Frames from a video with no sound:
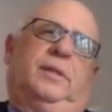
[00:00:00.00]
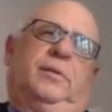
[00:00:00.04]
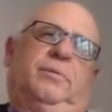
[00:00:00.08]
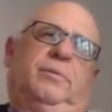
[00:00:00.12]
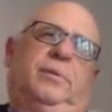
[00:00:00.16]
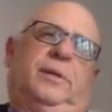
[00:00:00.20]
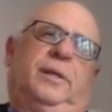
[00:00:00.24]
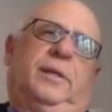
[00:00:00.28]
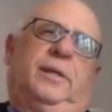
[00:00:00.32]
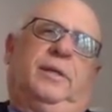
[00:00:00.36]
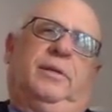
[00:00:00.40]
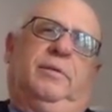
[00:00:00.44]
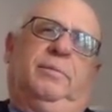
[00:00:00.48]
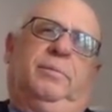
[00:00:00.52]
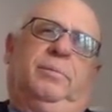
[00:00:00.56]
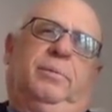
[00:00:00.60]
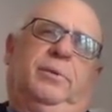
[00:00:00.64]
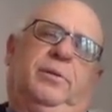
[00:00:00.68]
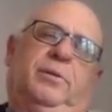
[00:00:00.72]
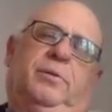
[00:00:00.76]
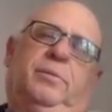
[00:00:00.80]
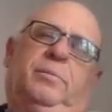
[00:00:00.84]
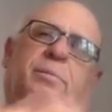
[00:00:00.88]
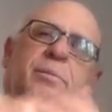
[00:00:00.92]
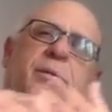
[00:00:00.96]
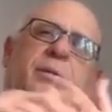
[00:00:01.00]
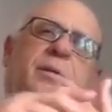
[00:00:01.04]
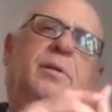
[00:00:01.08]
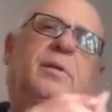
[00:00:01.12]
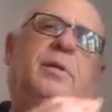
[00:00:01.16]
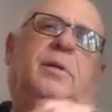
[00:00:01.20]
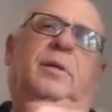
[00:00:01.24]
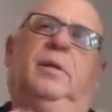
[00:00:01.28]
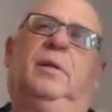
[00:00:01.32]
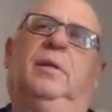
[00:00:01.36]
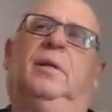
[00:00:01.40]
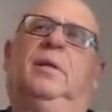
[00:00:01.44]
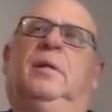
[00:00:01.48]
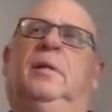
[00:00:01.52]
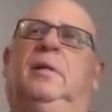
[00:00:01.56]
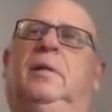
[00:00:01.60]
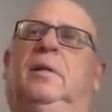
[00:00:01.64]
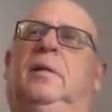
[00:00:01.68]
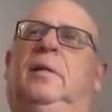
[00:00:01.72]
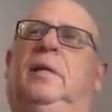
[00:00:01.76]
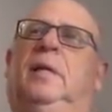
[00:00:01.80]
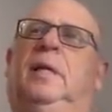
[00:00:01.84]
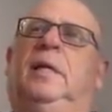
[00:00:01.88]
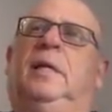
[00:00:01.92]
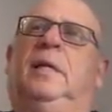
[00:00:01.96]
a regular principle.
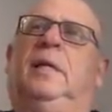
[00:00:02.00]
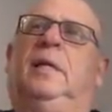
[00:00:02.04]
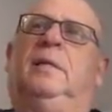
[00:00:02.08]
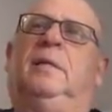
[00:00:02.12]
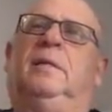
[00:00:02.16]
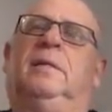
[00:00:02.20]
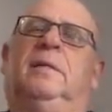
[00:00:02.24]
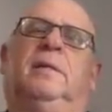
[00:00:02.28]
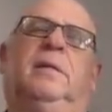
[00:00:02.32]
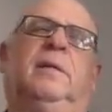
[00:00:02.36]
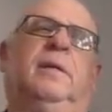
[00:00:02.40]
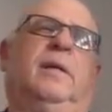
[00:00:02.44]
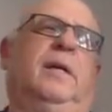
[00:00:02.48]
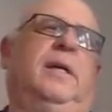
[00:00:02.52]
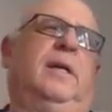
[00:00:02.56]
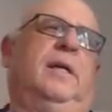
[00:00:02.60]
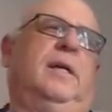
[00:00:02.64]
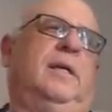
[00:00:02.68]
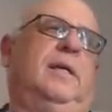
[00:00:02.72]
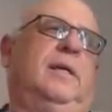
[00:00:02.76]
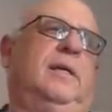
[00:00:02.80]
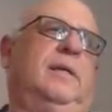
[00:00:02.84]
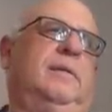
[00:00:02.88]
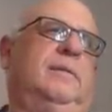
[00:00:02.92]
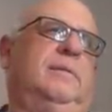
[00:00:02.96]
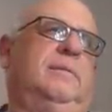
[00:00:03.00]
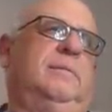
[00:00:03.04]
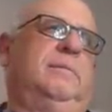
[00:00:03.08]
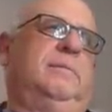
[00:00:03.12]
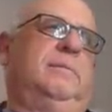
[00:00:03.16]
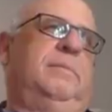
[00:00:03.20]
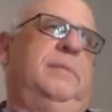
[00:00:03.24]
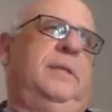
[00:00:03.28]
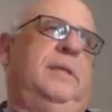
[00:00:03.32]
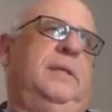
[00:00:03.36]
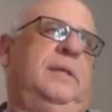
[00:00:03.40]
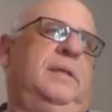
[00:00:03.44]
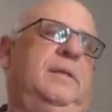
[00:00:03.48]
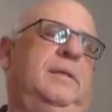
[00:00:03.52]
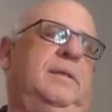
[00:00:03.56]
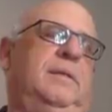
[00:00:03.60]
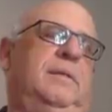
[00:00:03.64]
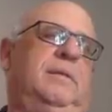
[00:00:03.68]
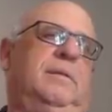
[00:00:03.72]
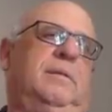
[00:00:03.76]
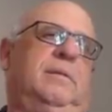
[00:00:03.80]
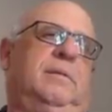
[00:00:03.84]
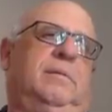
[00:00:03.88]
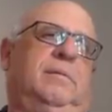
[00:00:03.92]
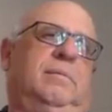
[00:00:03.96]
And graha
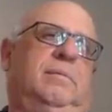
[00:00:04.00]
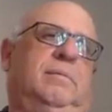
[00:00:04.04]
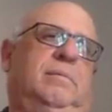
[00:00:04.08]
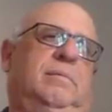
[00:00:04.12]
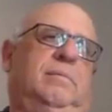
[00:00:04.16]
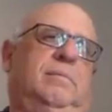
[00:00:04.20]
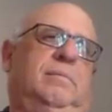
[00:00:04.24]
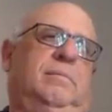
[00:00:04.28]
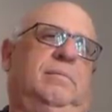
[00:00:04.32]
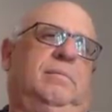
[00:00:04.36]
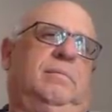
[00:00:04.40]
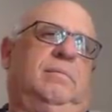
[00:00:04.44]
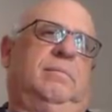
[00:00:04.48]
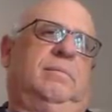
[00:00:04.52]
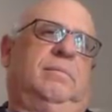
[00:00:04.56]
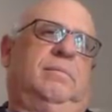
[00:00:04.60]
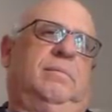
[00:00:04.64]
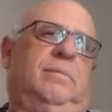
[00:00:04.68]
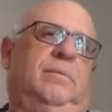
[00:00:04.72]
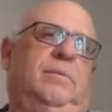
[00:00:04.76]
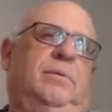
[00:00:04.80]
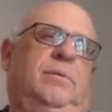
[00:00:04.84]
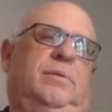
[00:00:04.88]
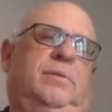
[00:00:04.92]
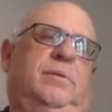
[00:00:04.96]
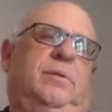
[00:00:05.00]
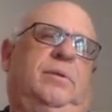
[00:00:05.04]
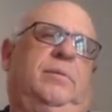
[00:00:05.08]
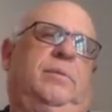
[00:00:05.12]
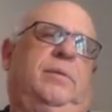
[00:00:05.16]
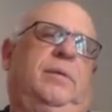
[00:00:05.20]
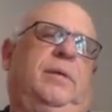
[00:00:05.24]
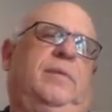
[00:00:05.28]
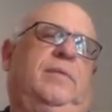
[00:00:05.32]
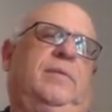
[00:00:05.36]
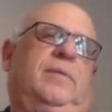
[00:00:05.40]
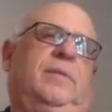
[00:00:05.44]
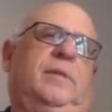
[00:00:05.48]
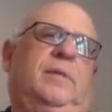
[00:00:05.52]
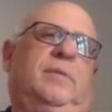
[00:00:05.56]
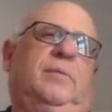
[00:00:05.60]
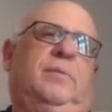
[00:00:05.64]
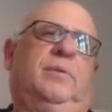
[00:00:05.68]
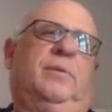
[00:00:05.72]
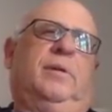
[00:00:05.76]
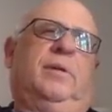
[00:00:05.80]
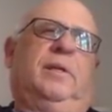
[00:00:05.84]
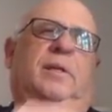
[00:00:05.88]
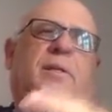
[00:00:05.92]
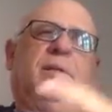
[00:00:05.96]
means, well, it's like we have the same
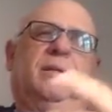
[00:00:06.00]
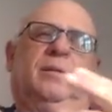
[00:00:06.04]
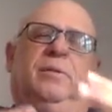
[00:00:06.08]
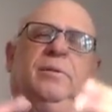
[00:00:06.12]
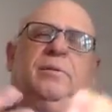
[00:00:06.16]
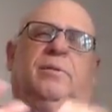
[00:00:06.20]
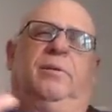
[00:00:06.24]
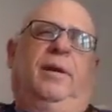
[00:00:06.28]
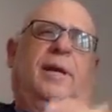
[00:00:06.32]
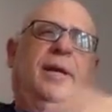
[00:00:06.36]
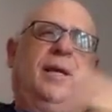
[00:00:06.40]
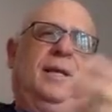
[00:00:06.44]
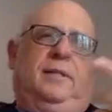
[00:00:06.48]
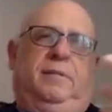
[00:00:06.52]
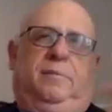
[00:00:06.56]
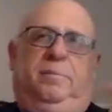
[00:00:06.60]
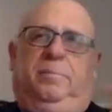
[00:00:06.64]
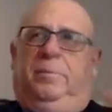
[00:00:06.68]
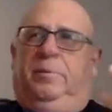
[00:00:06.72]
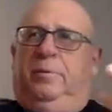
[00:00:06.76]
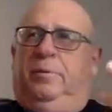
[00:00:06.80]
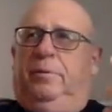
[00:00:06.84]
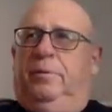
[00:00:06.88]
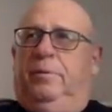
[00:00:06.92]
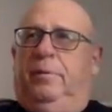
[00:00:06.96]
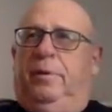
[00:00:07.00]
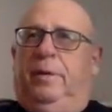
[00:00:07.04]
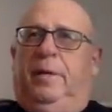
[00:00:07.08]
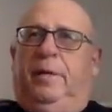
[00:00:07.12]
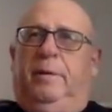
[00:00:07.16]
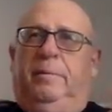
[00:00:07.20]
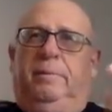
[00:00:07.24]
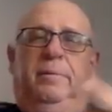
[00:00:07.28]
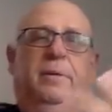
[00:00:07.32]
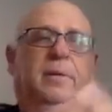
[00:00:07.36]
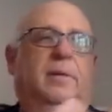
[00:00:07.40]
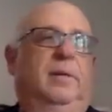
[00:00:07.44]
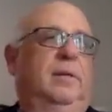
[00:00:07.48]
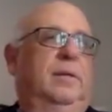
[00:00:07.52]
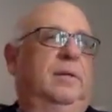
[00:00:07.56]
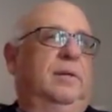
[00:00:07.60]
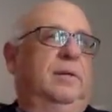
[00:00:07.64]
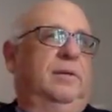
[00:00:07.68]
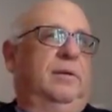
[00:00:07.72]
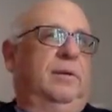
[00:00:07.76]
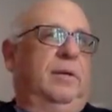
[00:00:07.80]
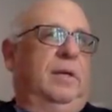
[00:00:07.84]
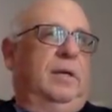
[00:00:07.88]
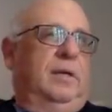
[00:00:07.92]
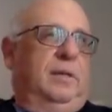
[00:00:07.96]
word in English, grasp, or grab,
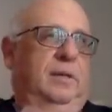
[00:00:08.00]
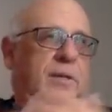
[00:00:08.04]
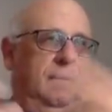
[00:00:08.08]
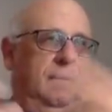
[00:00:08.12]
grah,